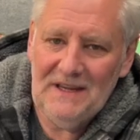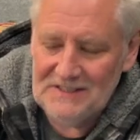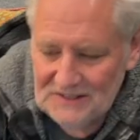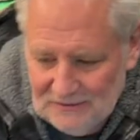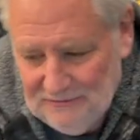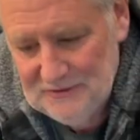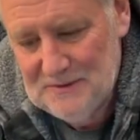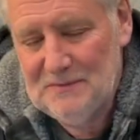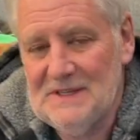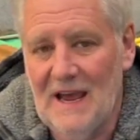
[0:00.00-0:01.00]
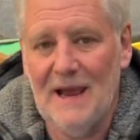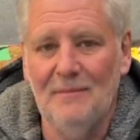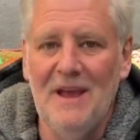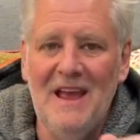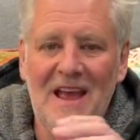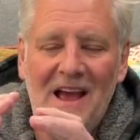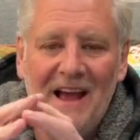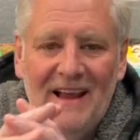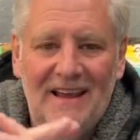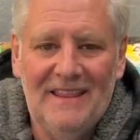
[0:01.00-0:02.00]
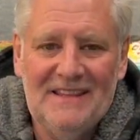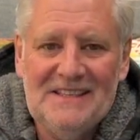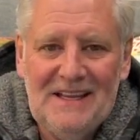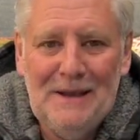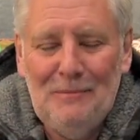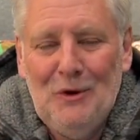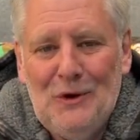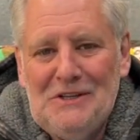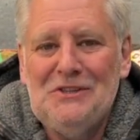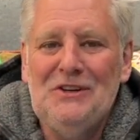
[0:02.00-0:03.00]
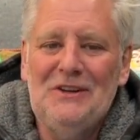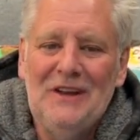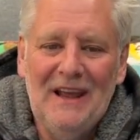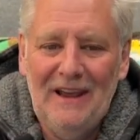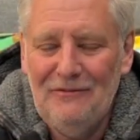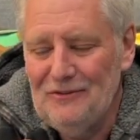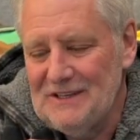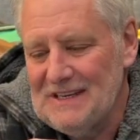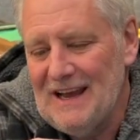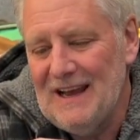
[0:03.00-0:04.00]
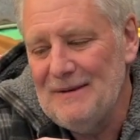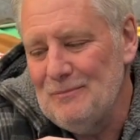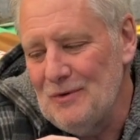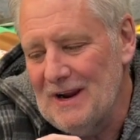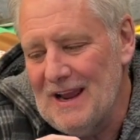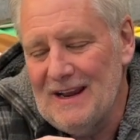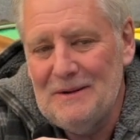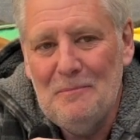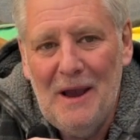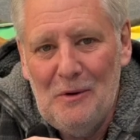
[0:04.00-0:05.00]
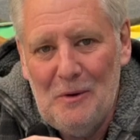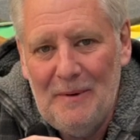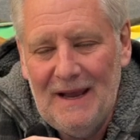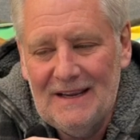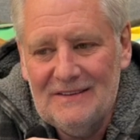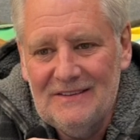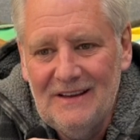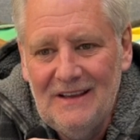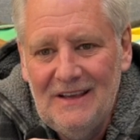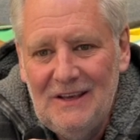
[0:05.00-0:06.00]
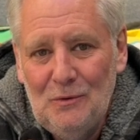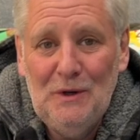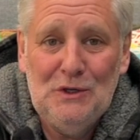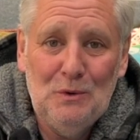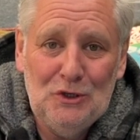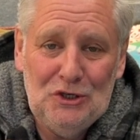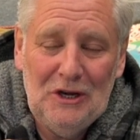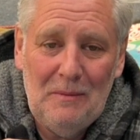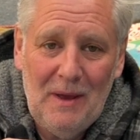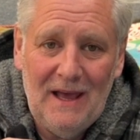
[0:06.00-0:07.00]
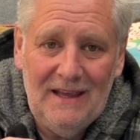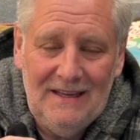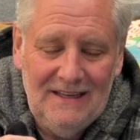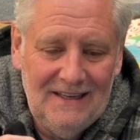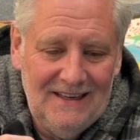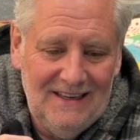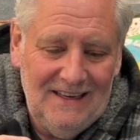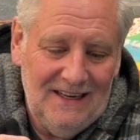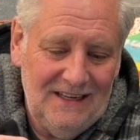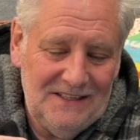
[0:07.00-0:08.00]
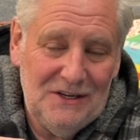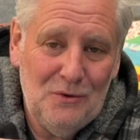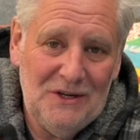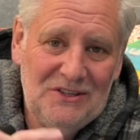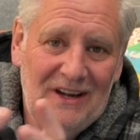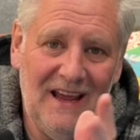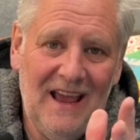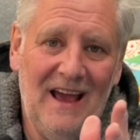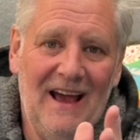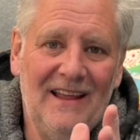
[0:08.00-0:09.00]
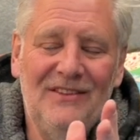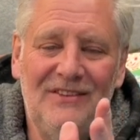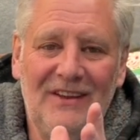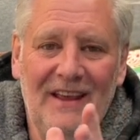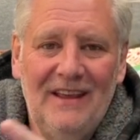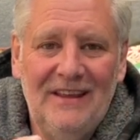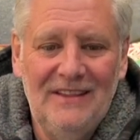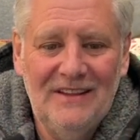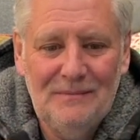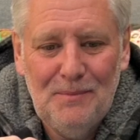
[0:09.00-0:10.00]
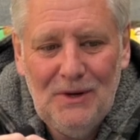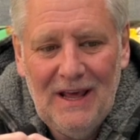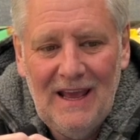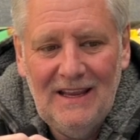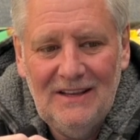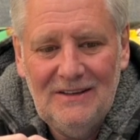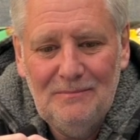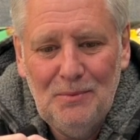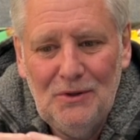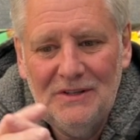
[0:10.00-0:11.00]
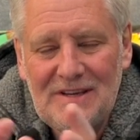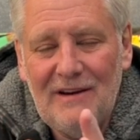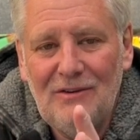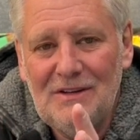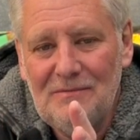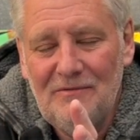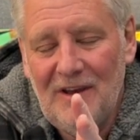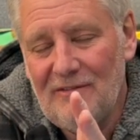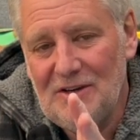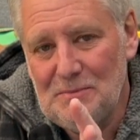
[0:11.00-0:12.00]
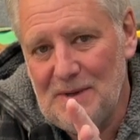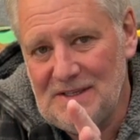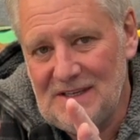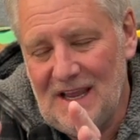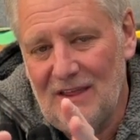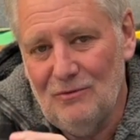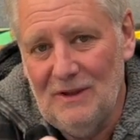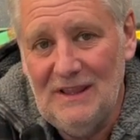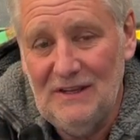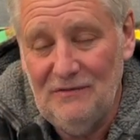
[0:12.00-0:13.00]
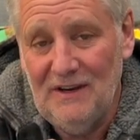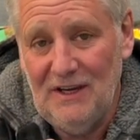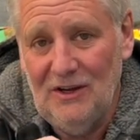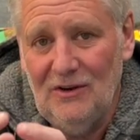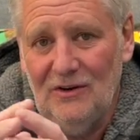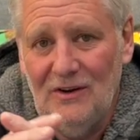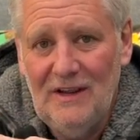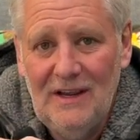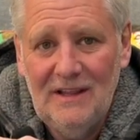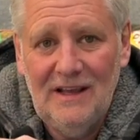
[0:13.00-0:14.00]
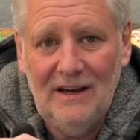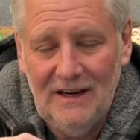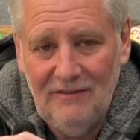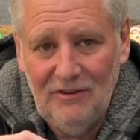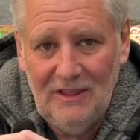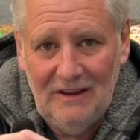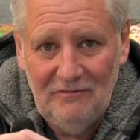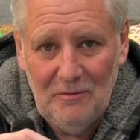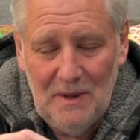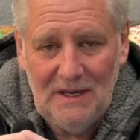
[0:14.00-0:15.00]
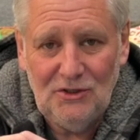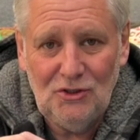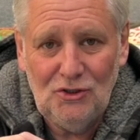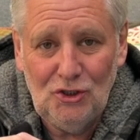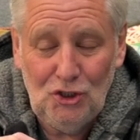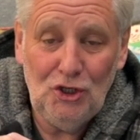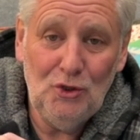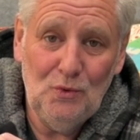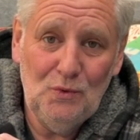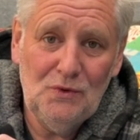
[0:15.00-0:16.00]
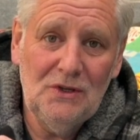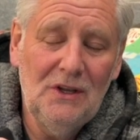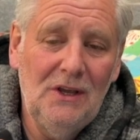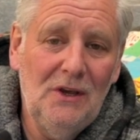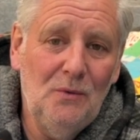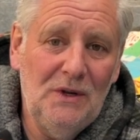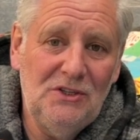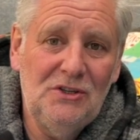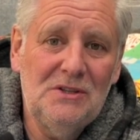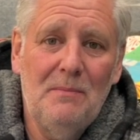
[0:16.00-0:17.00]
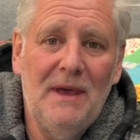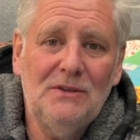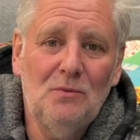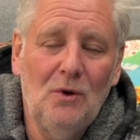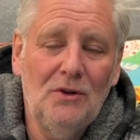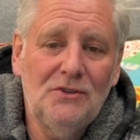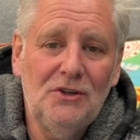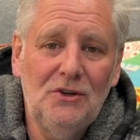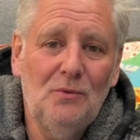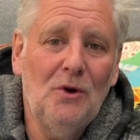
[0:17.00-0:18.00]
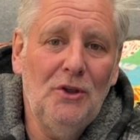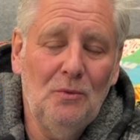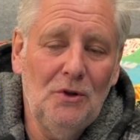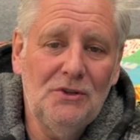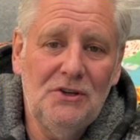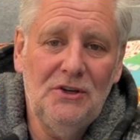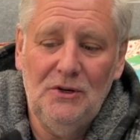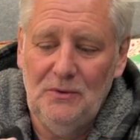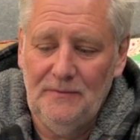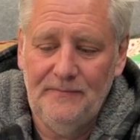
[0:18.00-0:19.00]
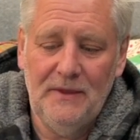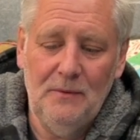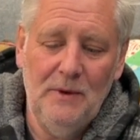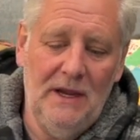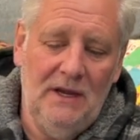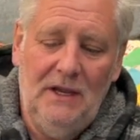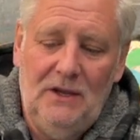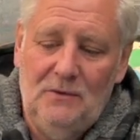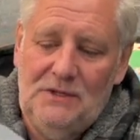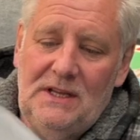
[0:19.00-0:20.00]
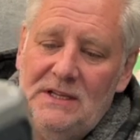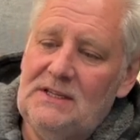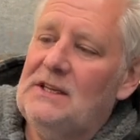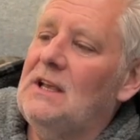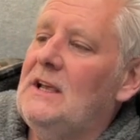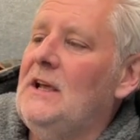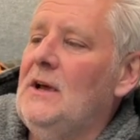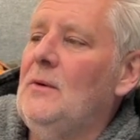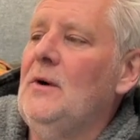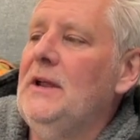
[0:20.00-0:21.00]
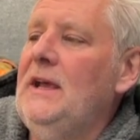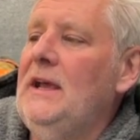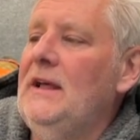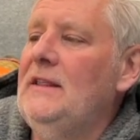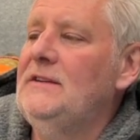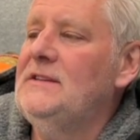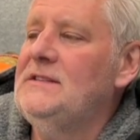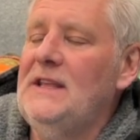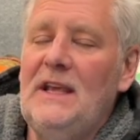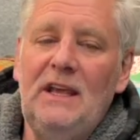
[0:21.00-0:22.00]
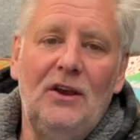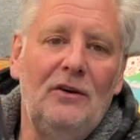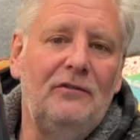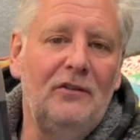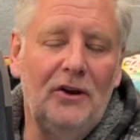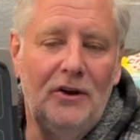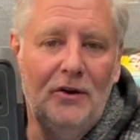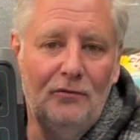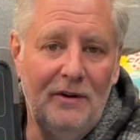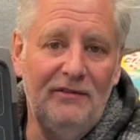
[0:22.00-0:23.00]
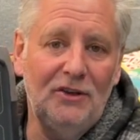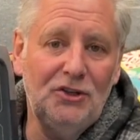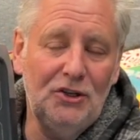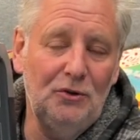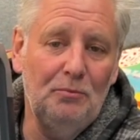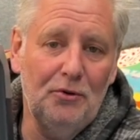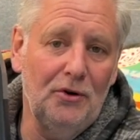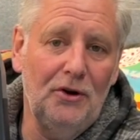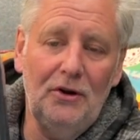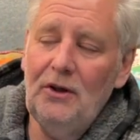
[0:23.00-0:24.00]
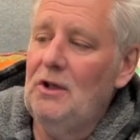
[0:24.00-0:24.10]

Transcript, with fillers: to do for some time. I get the same question every time regarding power packs. Which one should I buy? And it's a question I can't answer, but I can put various bits together in this video that will give you the information to choose which is the best one to do what you want to do. And we're going to use this one here. This is the EcoFlow River 2 Pro